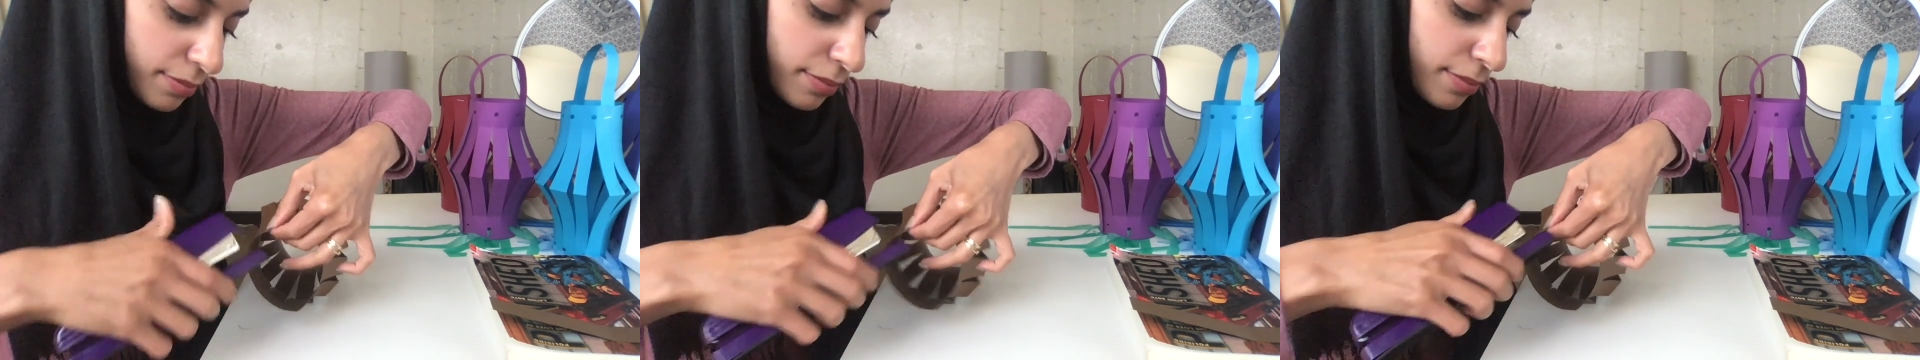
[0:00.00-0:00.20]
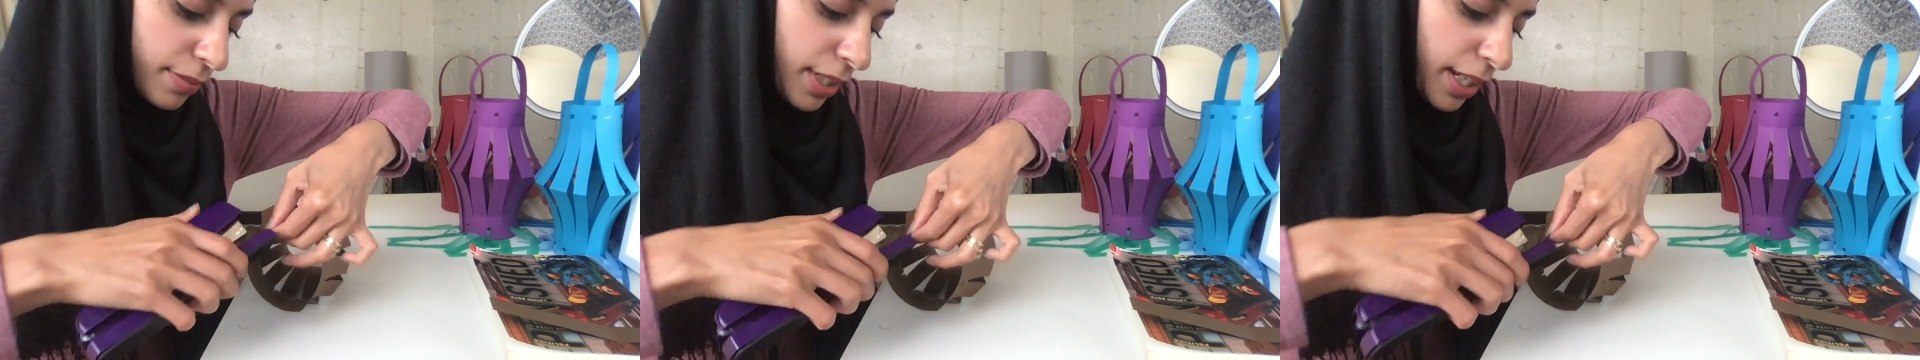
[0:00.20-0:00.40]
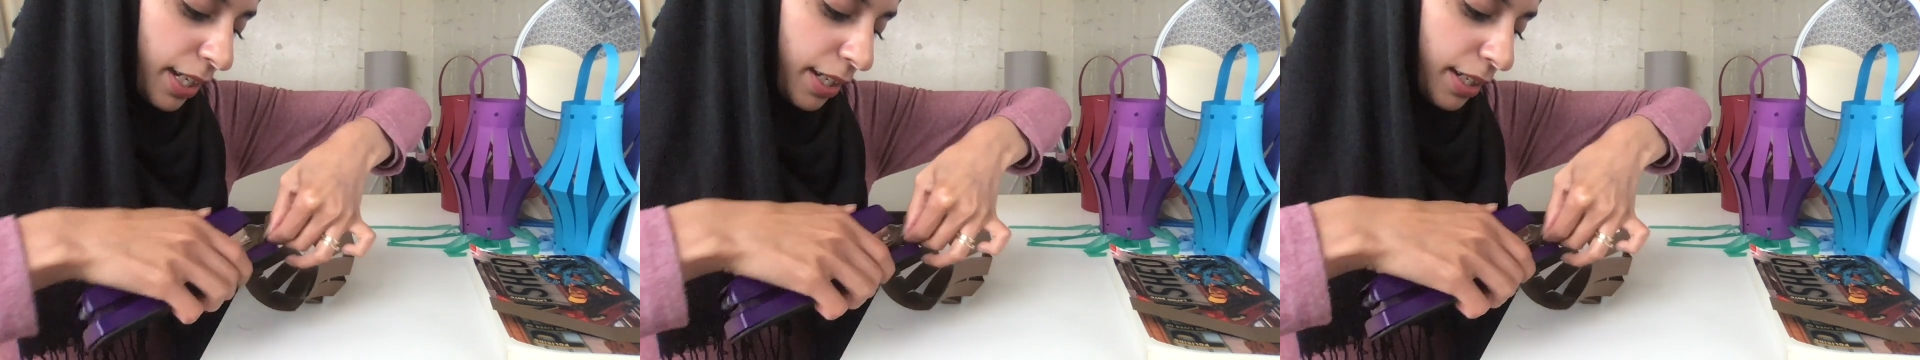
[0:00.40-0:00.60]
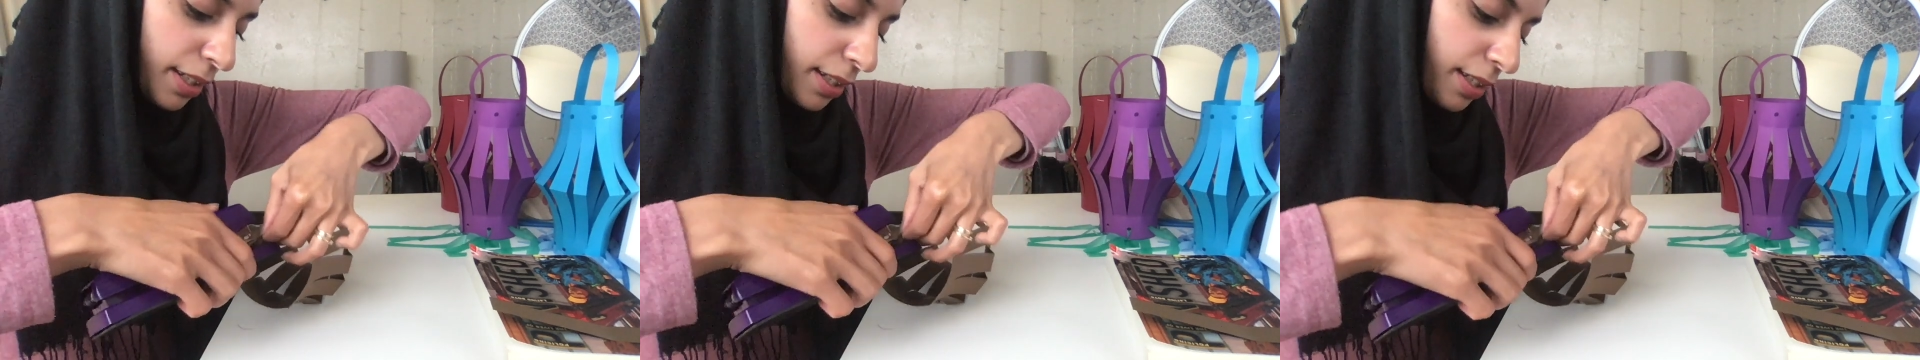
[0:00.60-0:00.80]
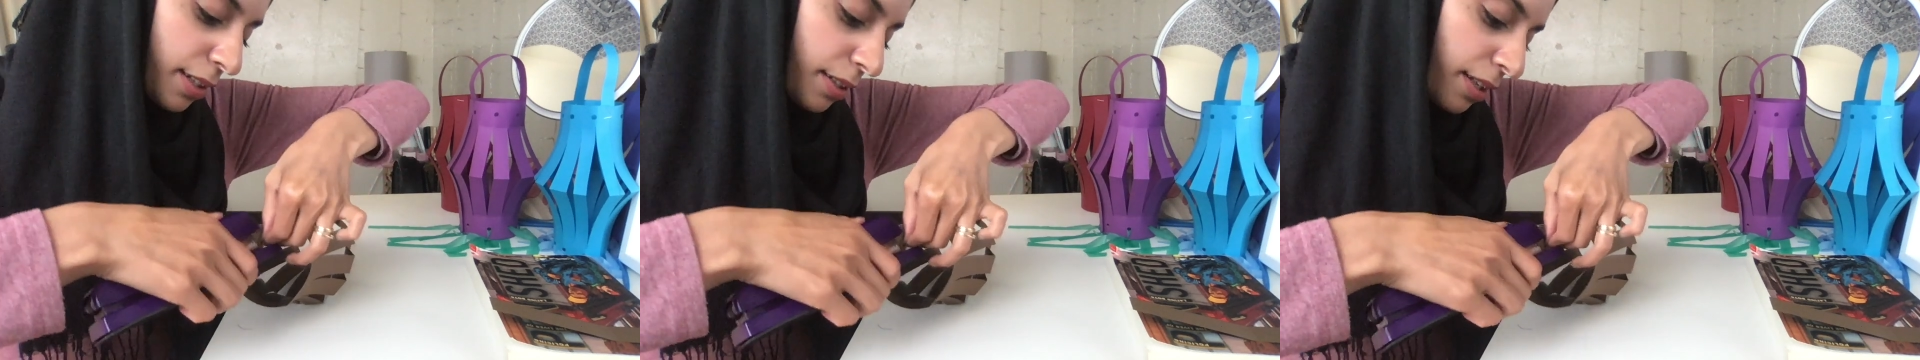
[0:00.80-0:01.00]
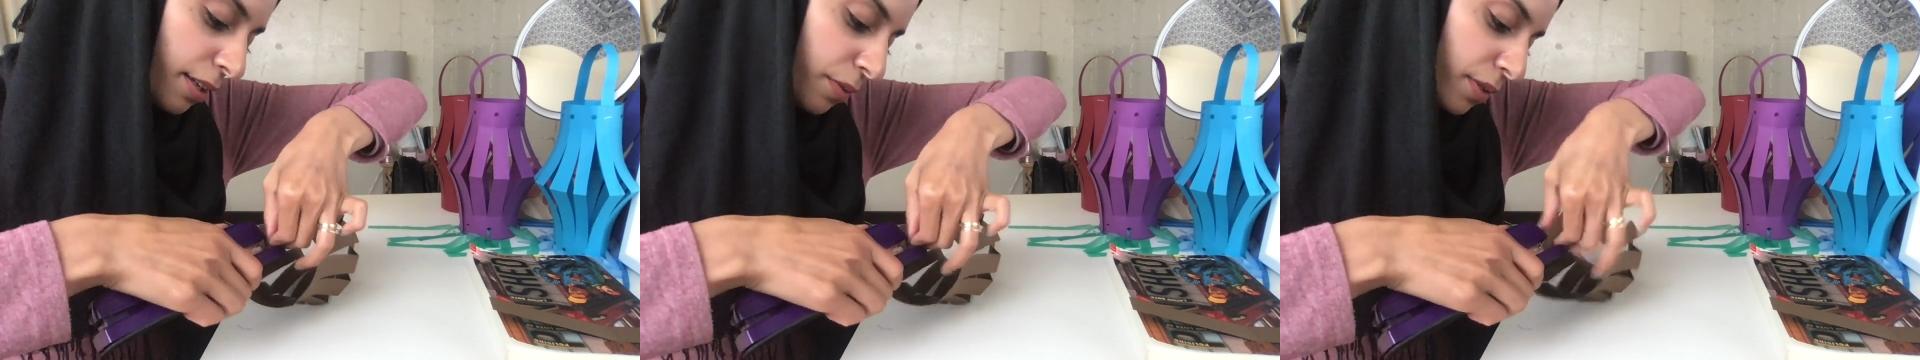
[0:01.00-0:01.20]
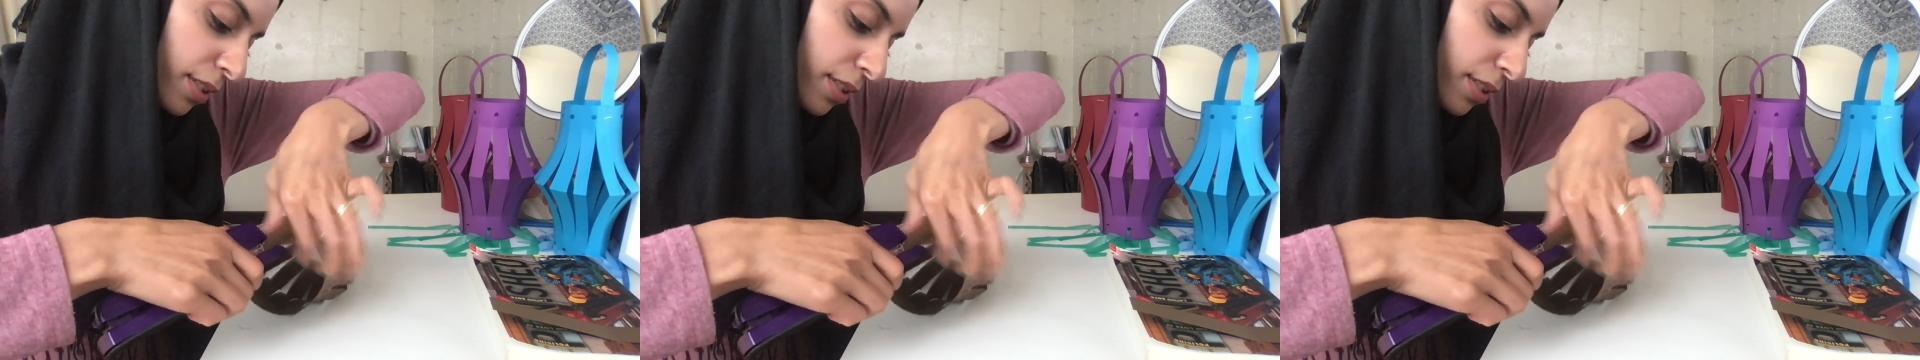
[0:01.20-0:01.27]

Okay, and then we'll